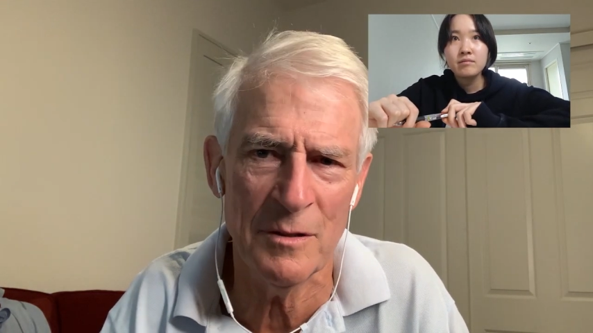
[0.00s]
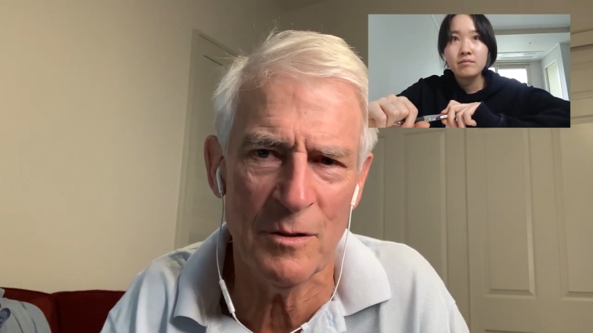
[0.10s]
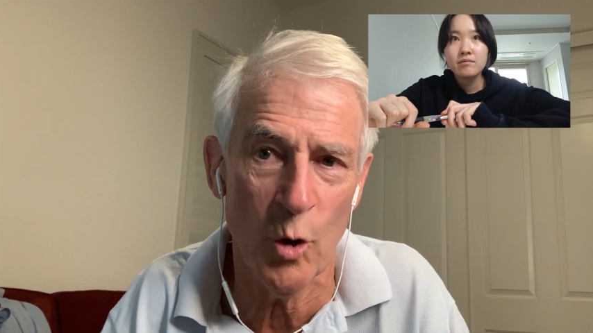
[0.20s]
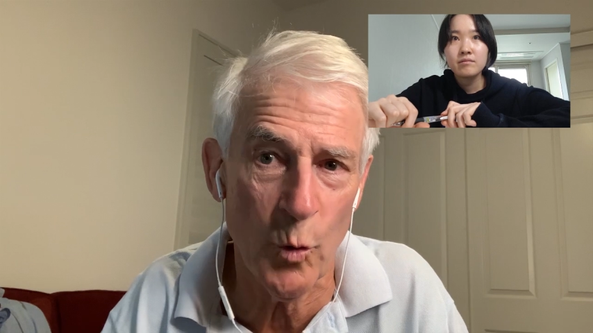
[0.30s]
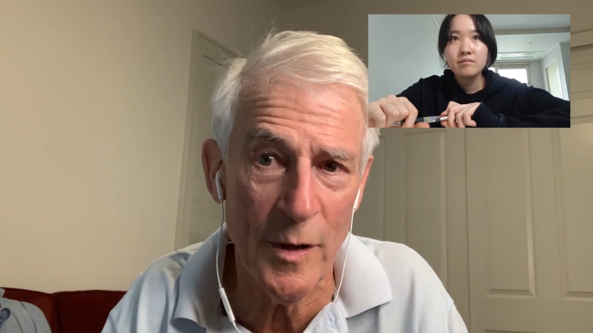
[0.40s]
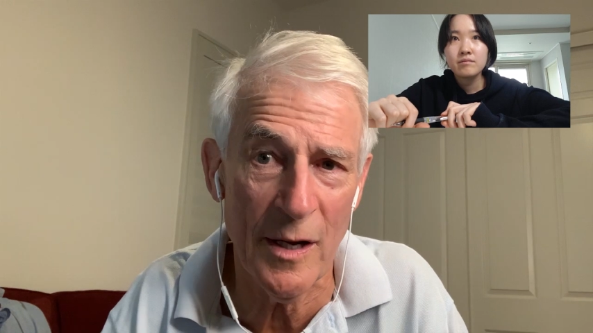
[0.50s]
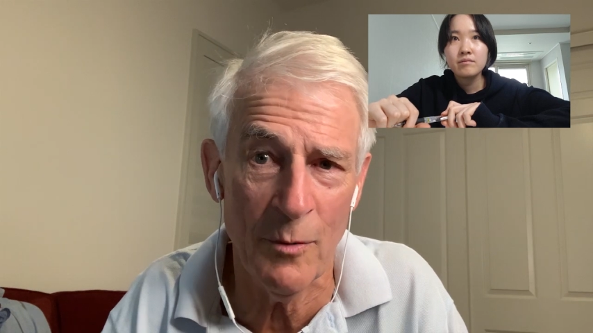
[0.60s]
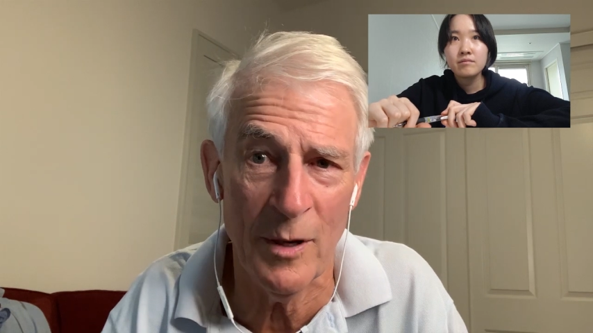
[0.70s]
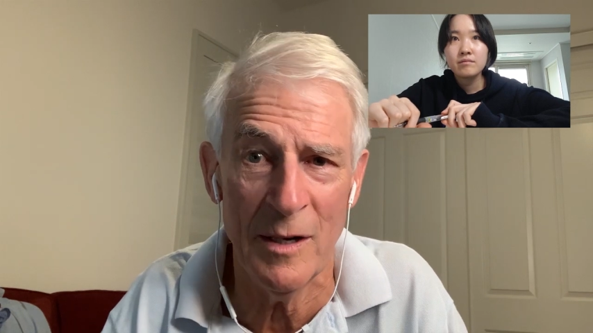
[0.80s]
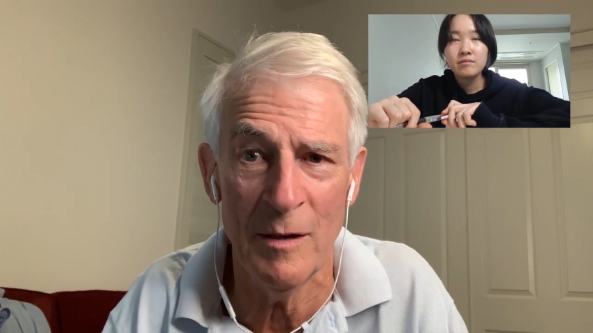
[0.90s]
Speaker 1: in
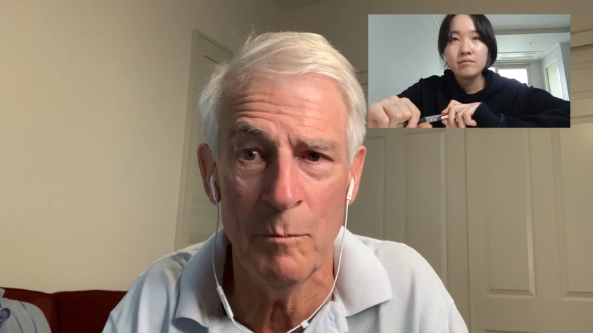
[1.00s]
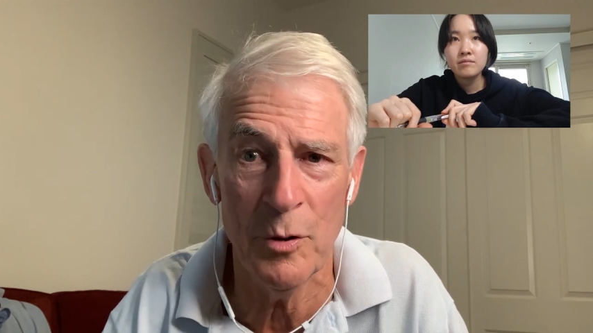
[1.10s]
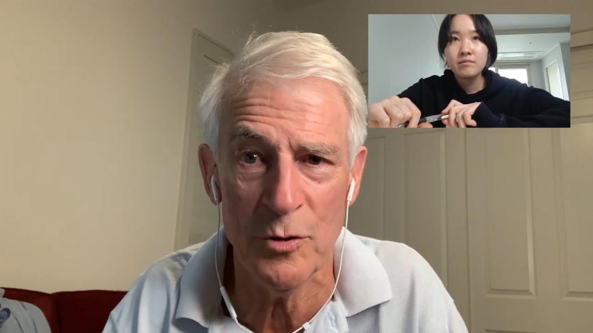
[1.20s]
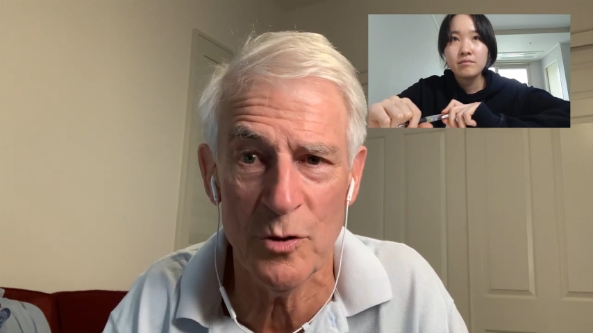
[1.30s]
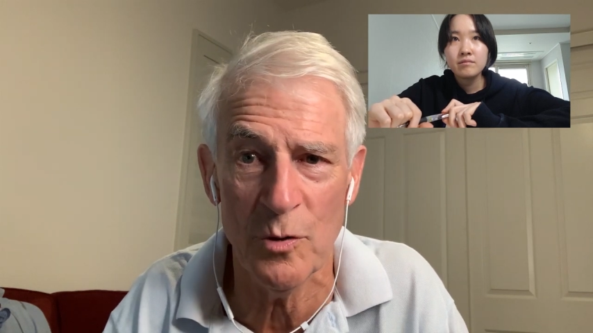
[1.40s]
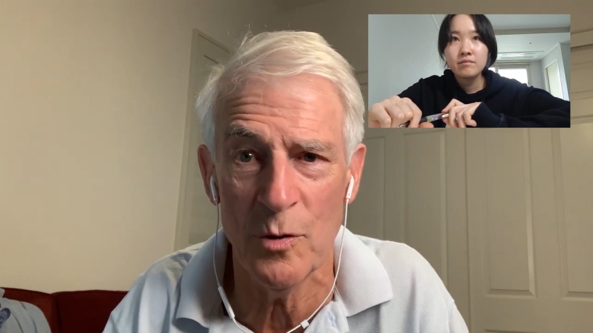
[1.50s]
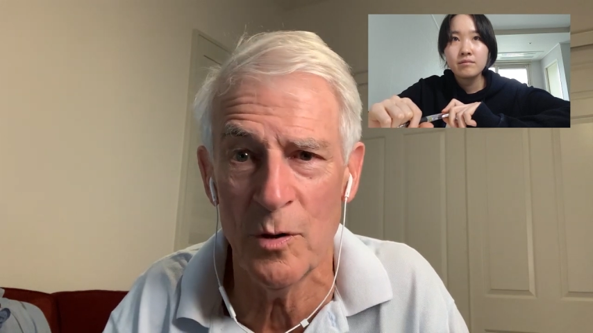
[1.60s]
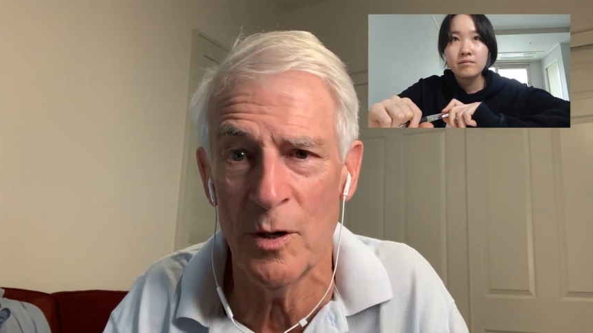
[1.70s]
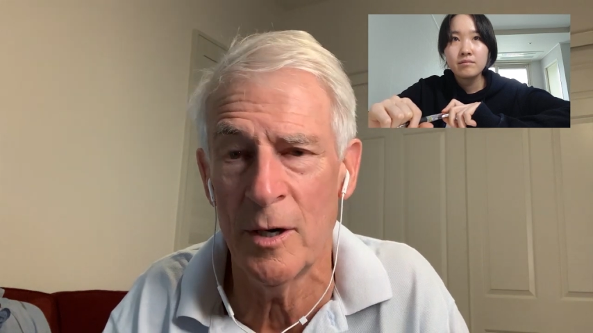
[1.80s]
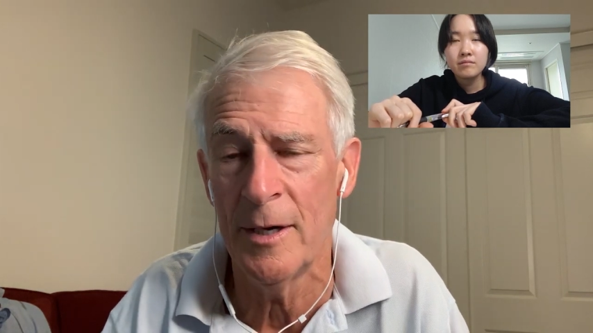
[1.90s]
Korea, went in a
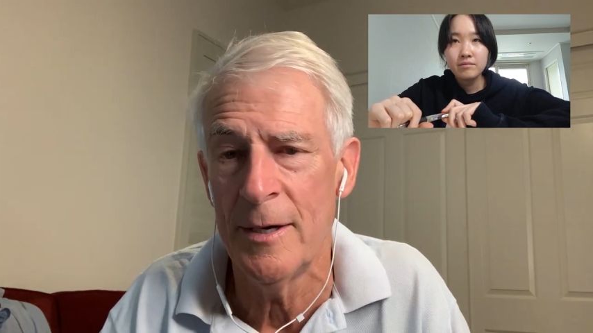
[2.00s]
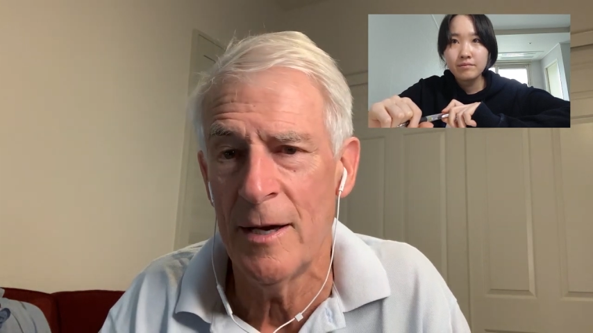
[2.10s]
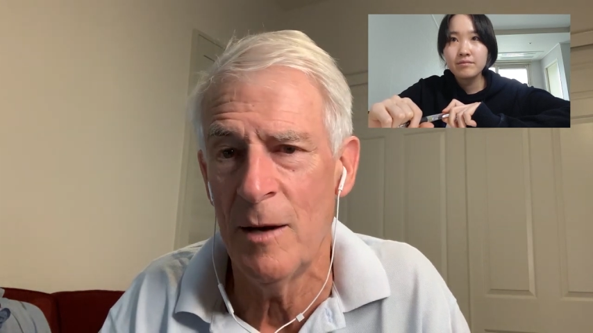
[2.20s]
bookstore.